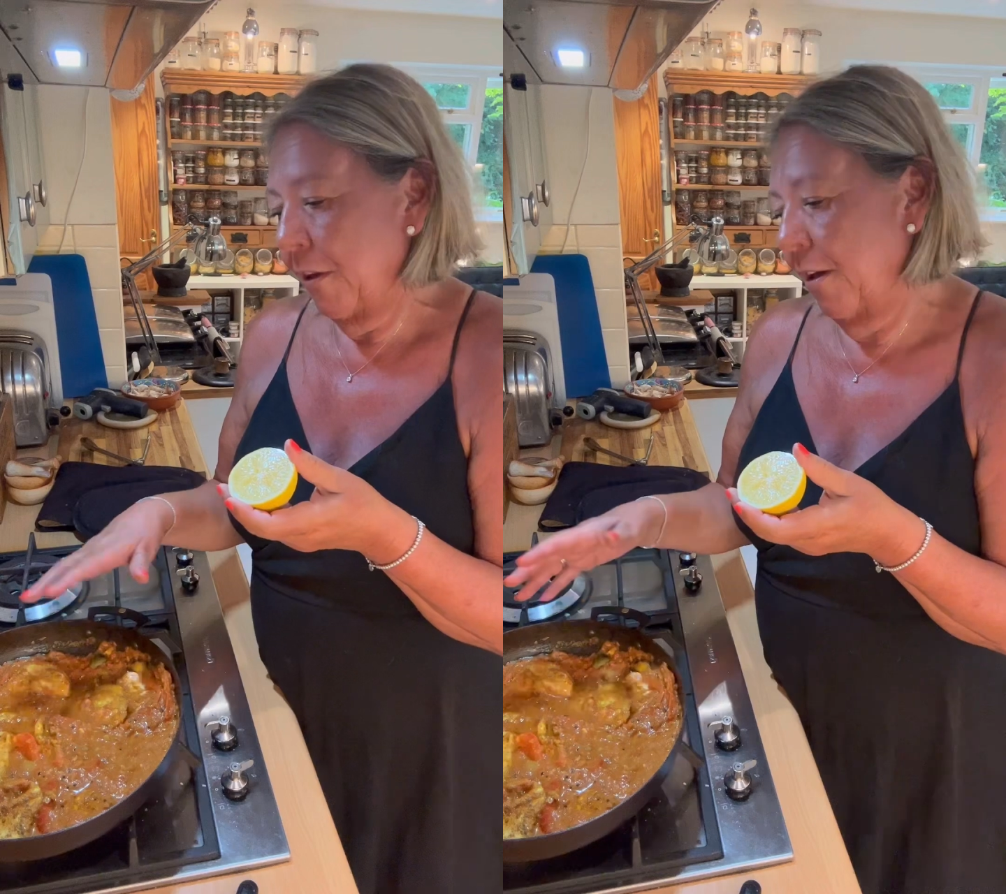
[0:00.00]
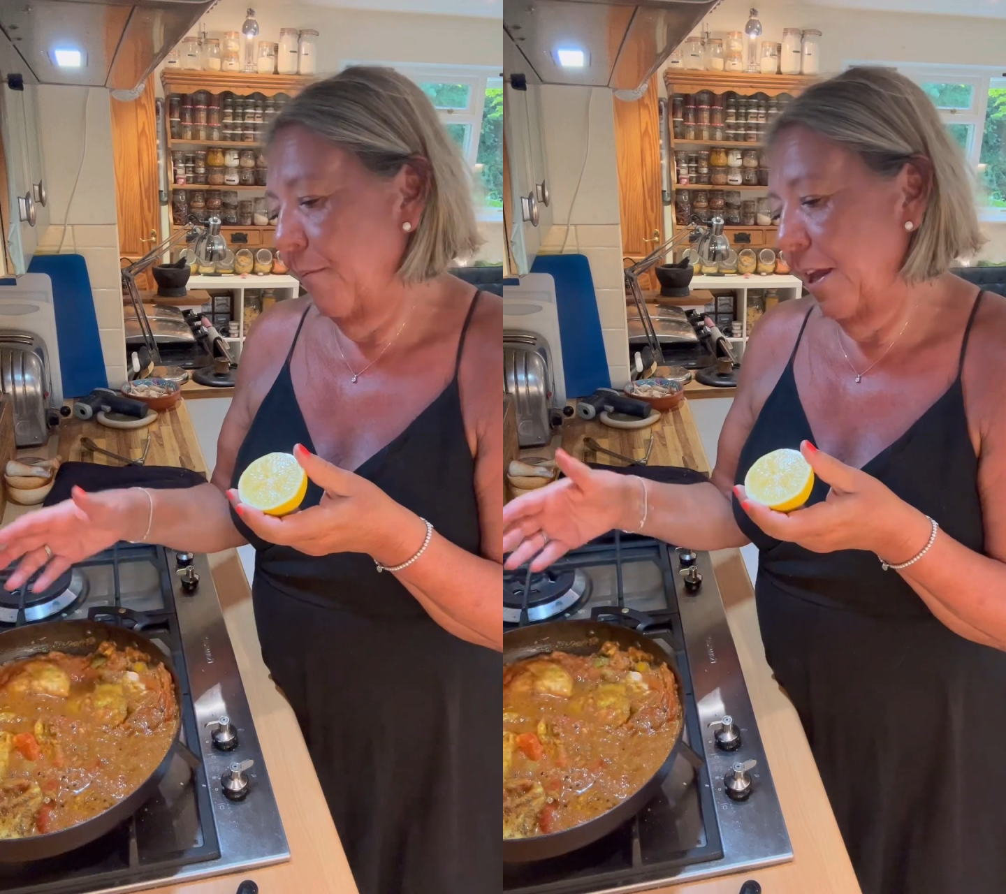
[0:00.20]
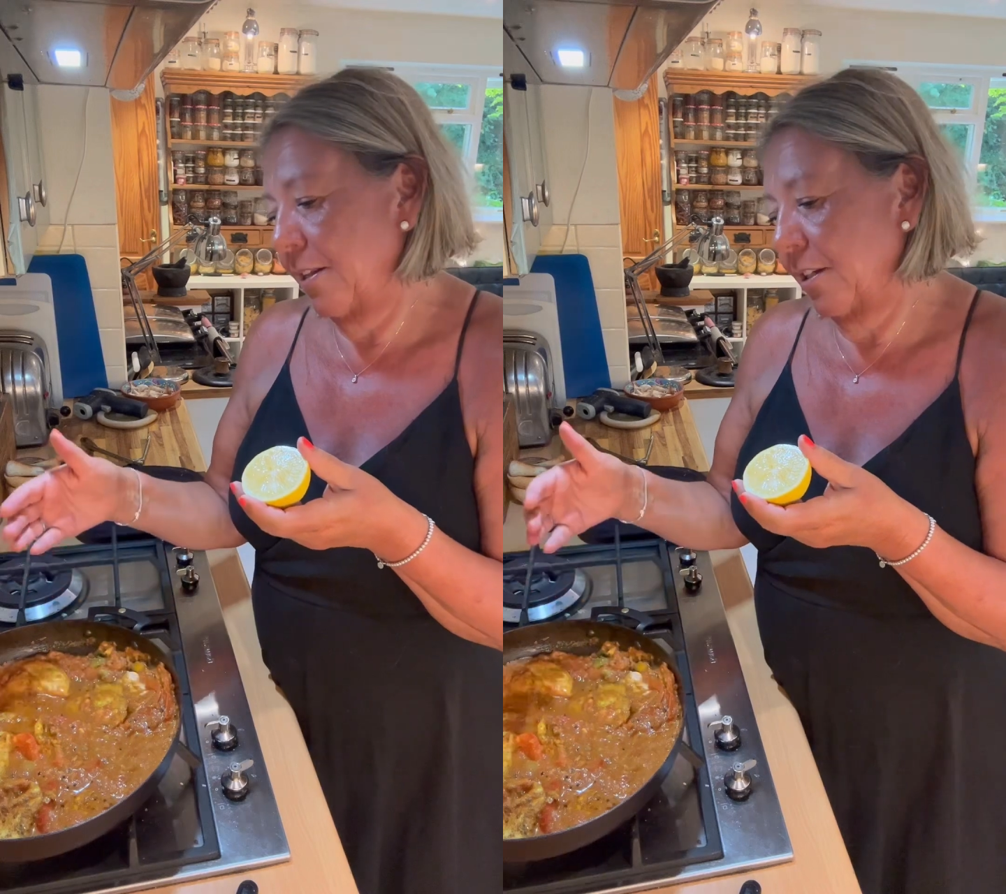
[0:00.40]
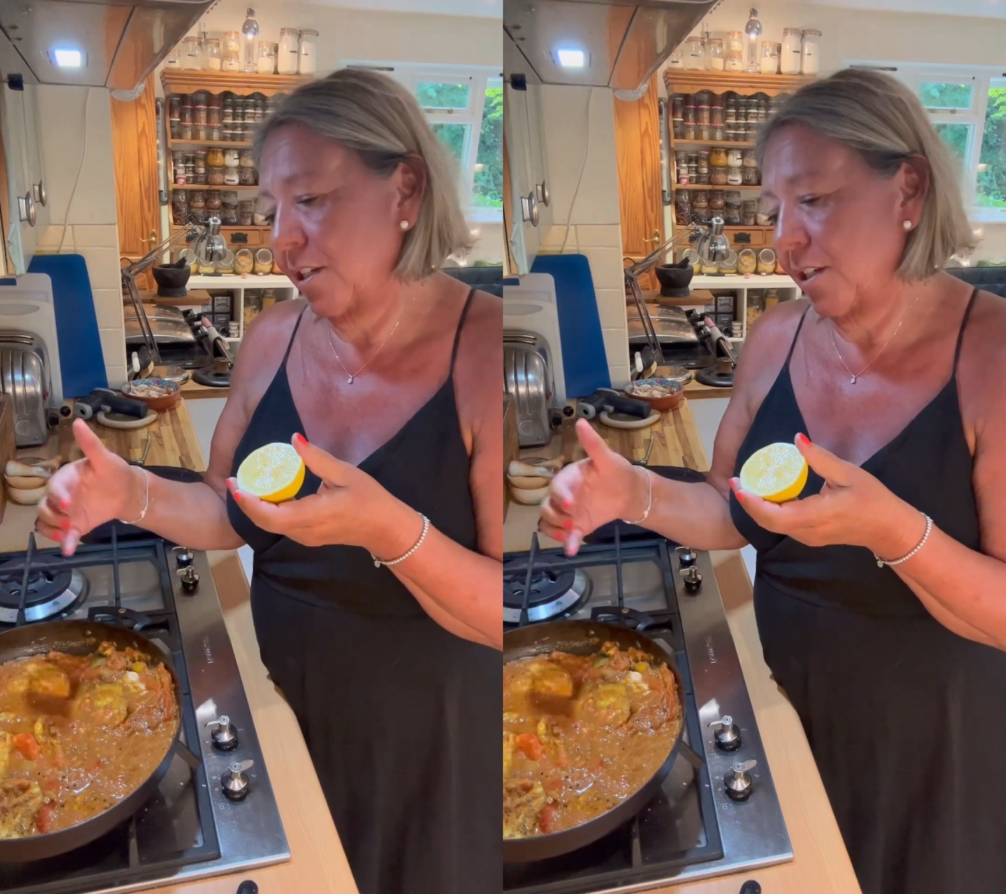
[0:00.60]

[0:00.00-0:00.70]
It's a